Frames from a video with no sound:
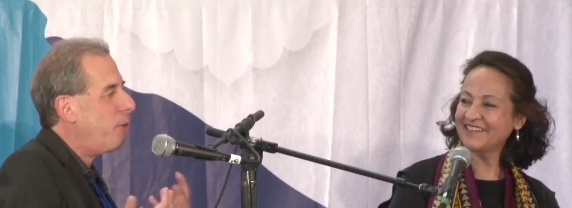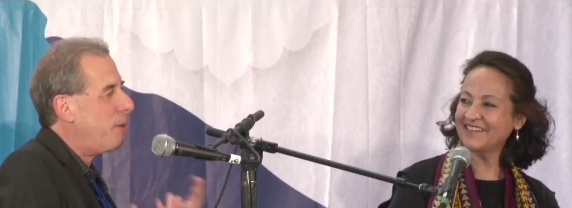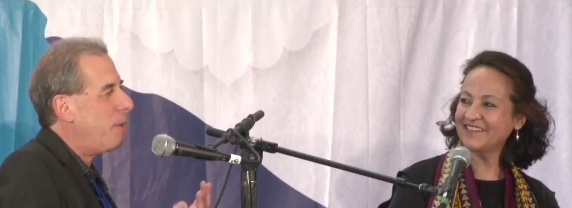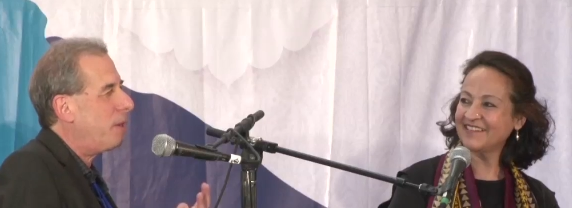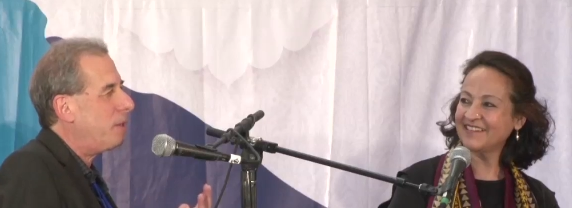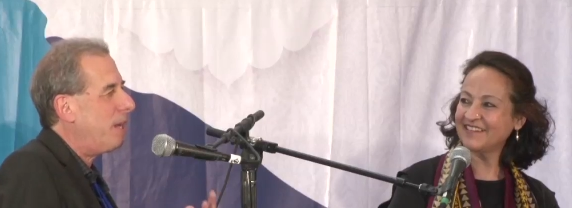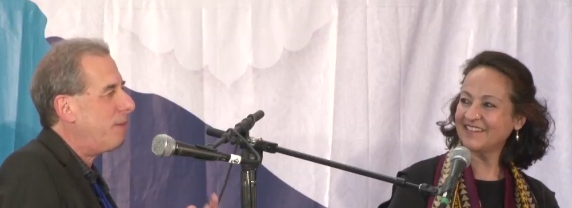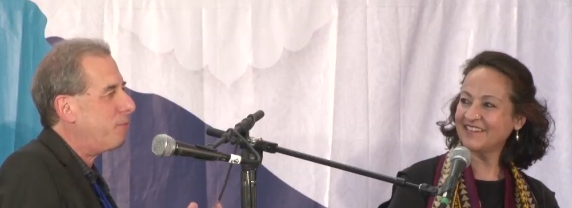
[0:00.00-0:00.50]

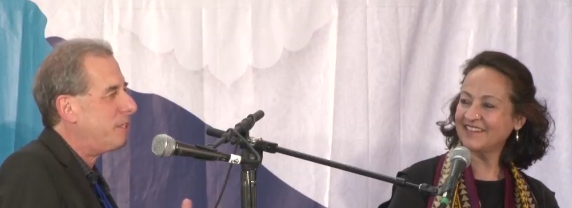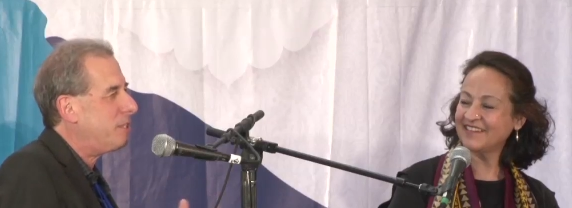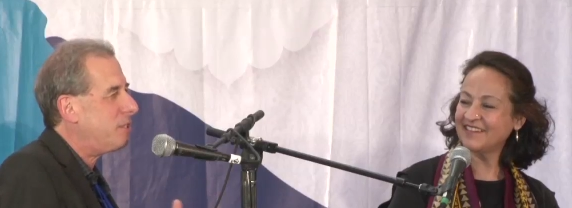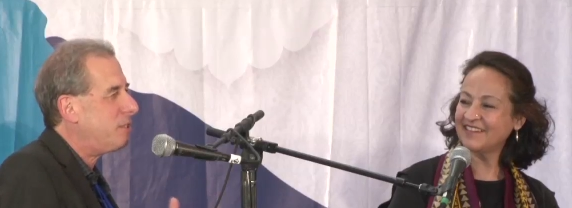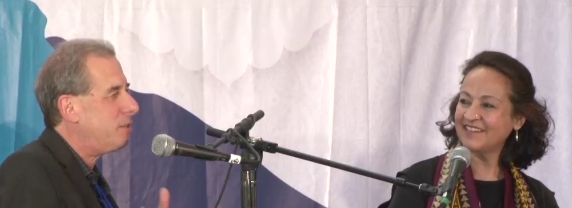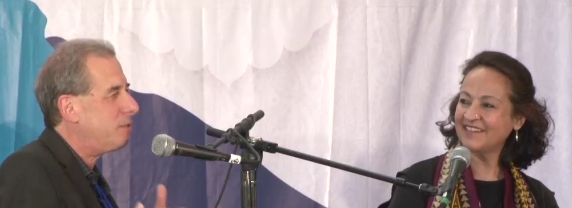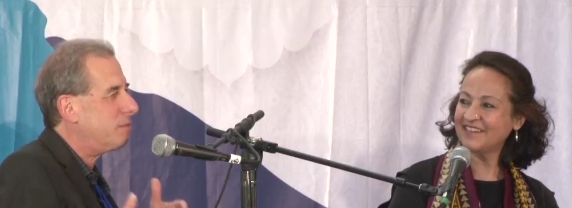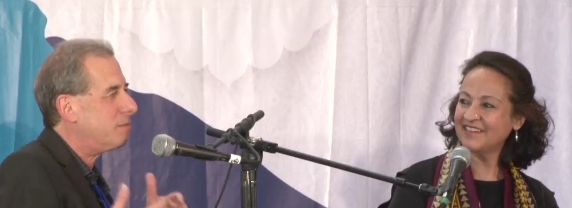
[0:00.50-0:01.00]
Speaker 1: my life where I just
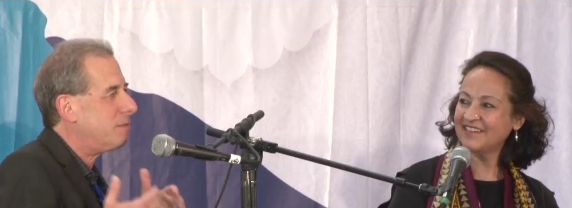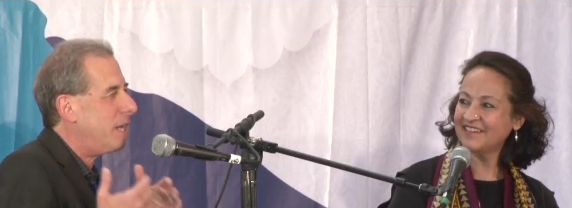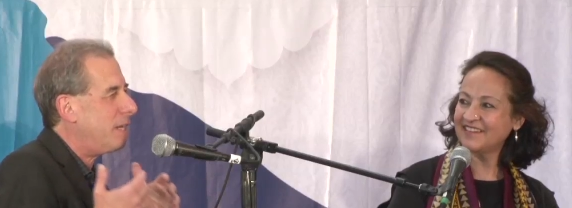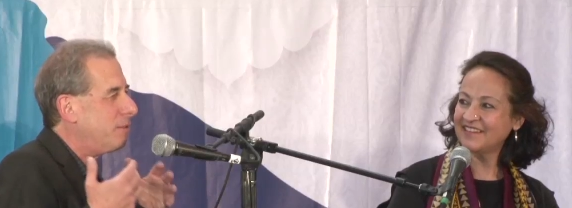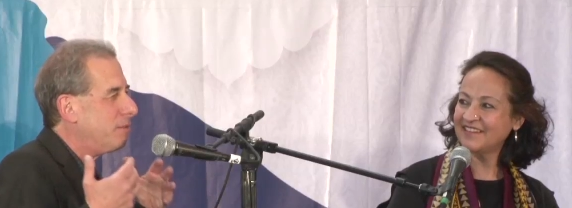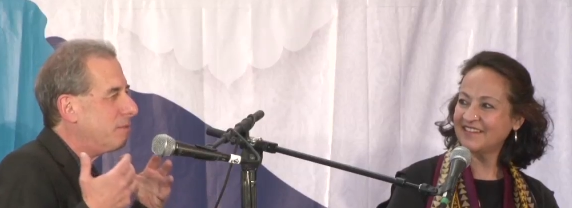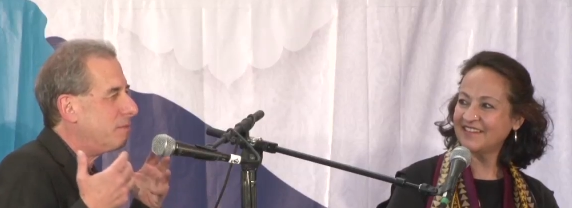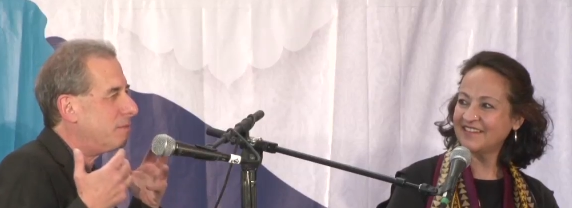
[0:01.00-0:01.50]
don't. I
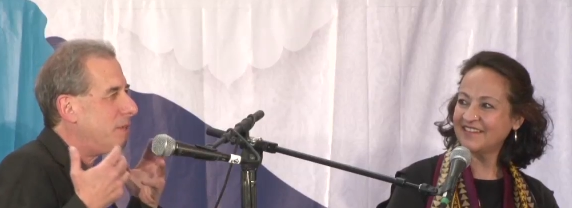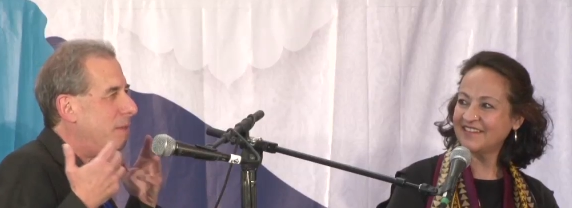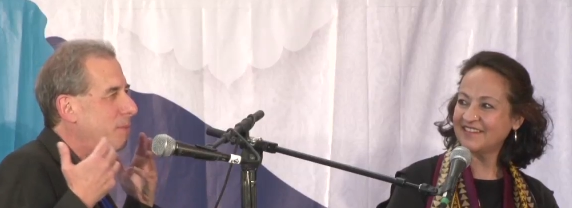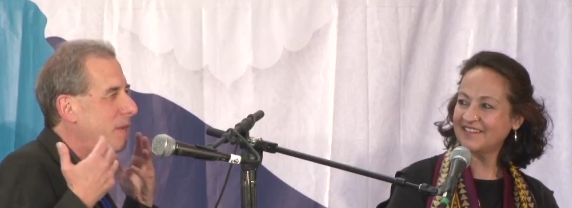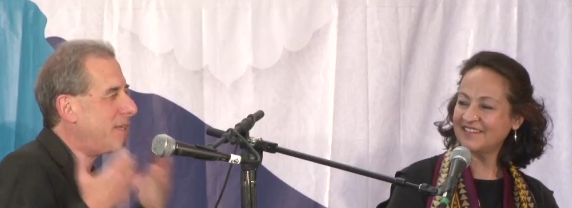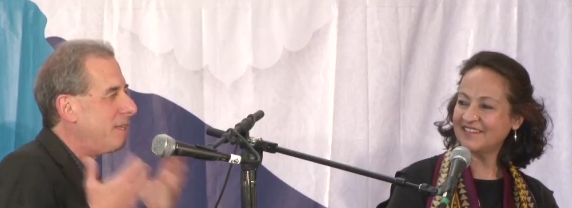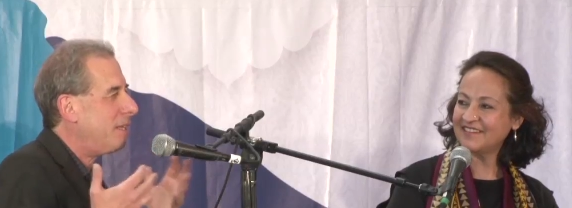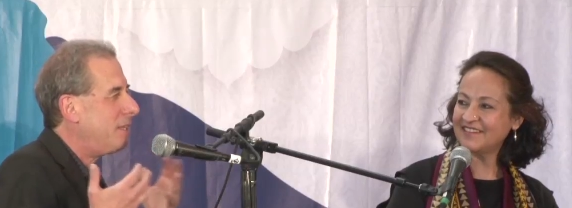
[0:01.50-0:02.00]
don't. I'm
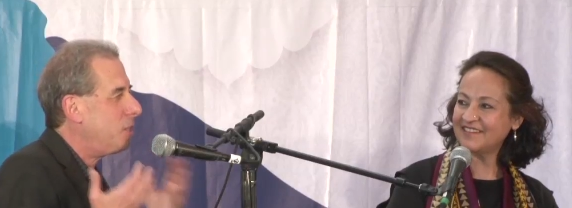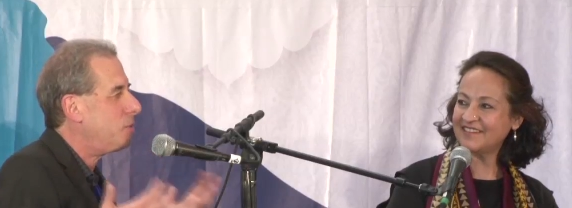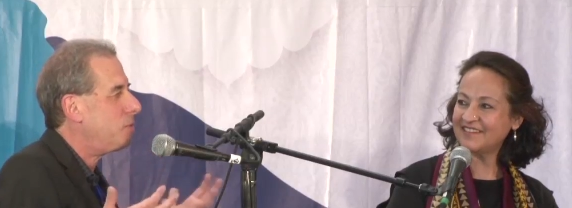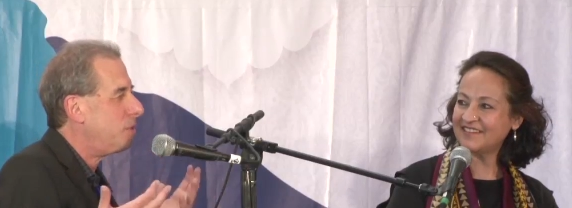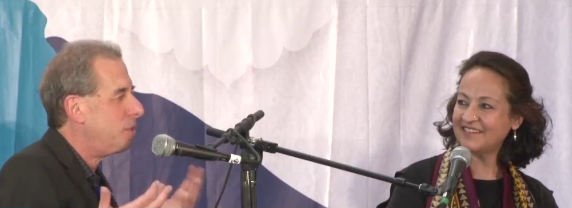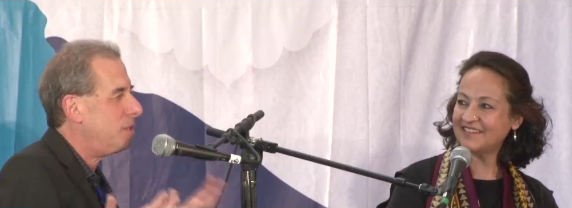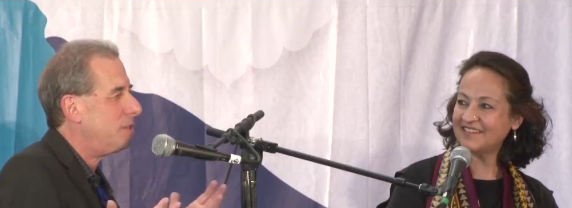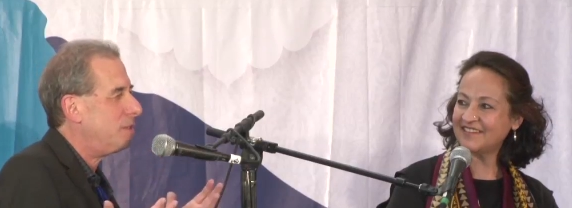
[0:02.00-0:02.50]
not that
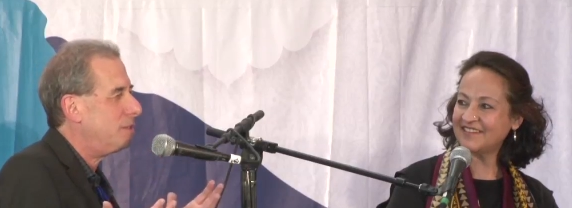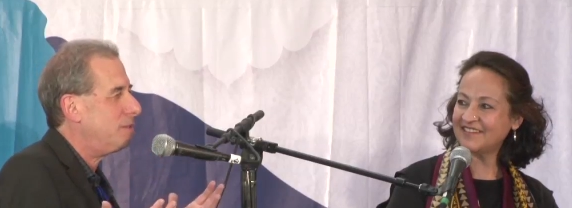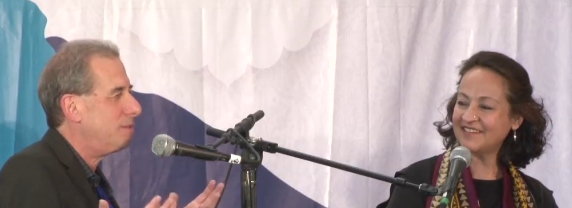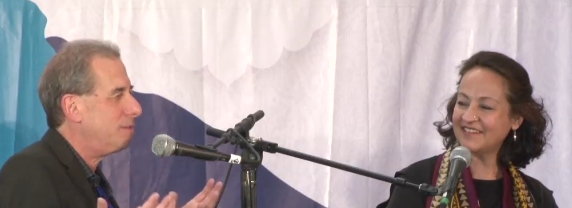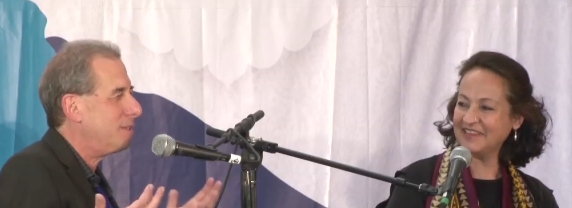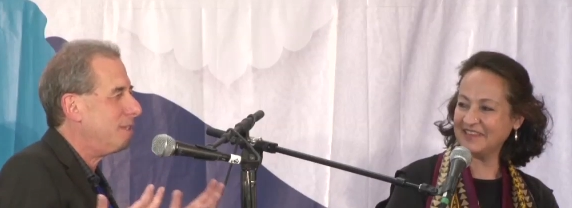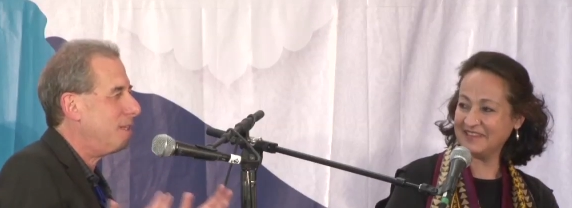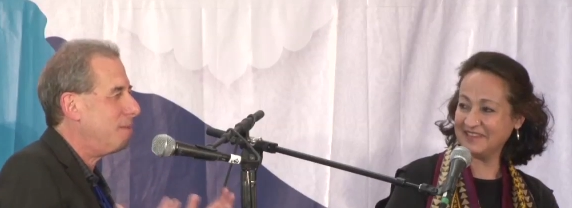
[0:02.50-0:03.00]
interested in
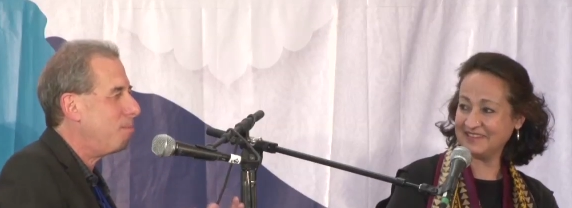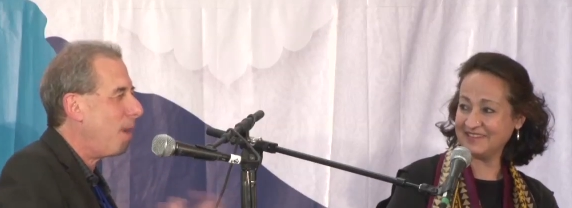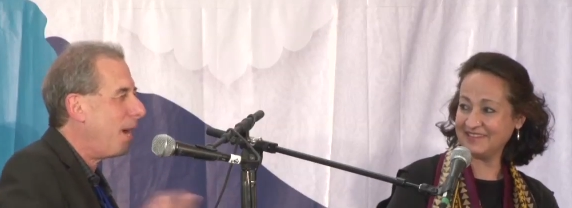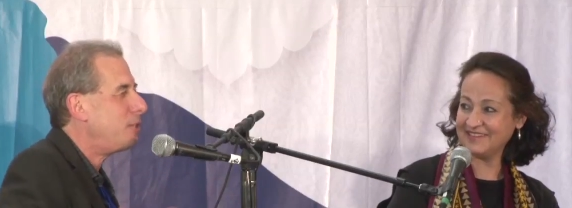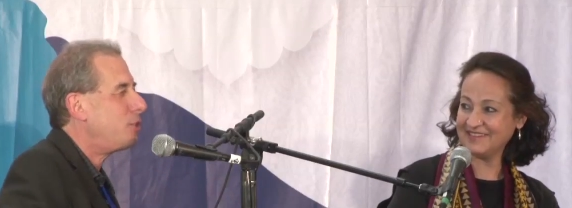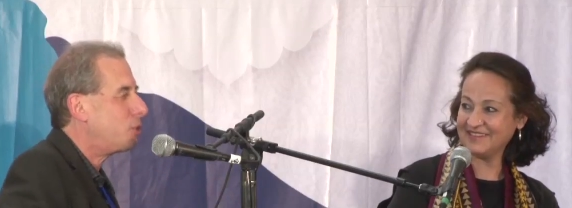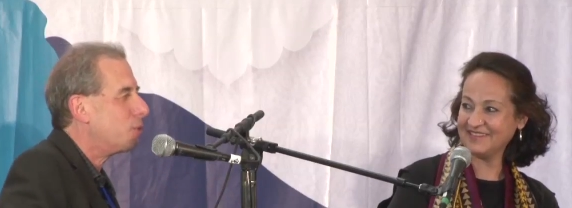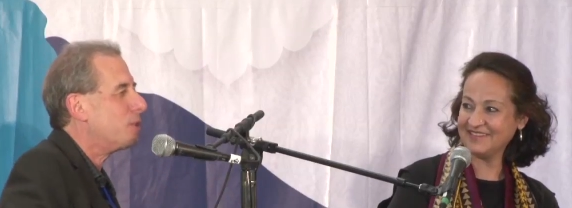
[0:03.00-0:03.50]
in my
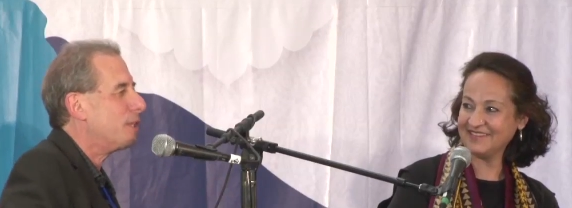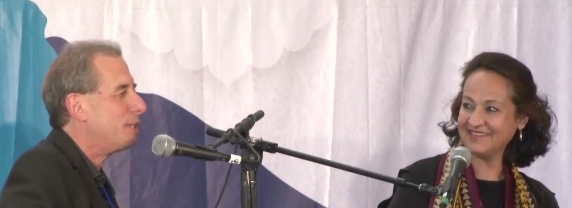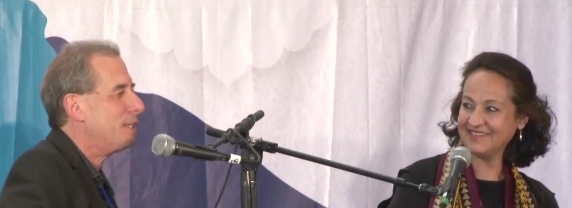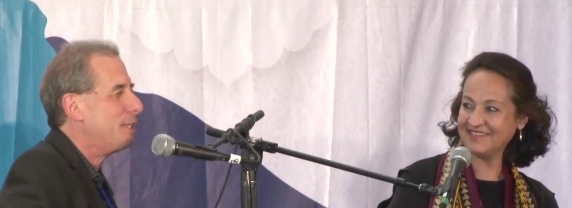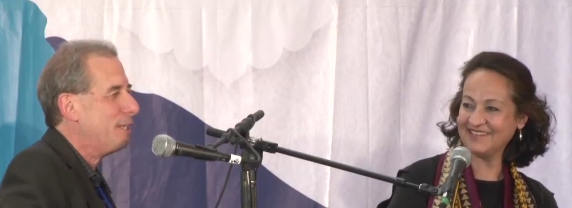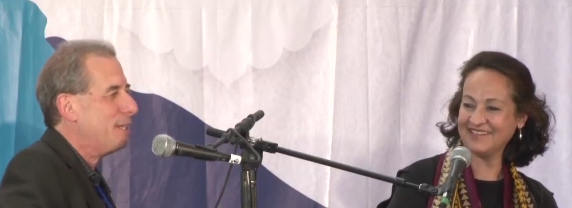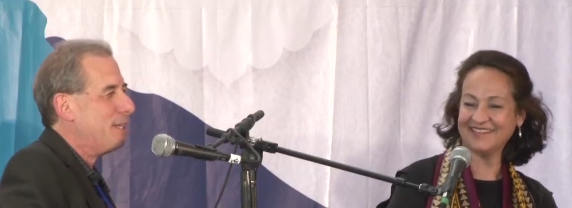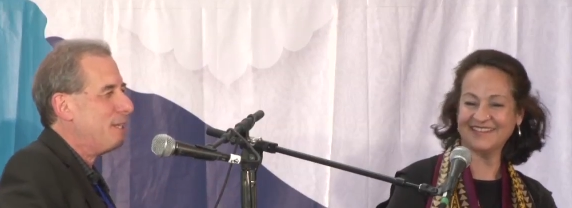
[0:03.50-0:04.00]
story.
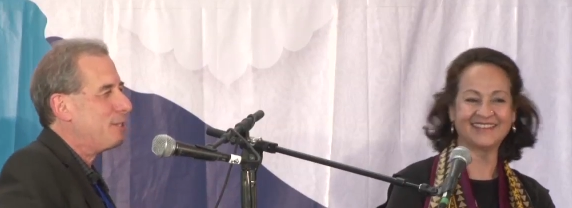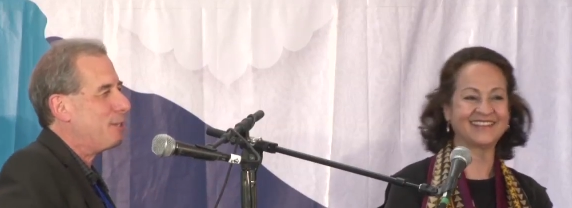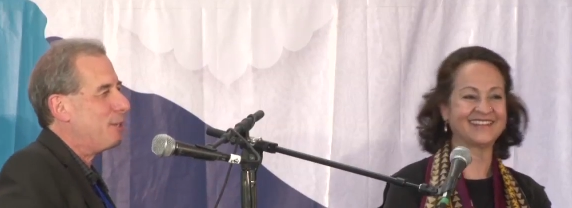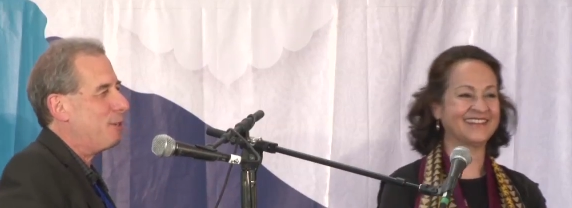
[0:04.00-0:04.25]
So.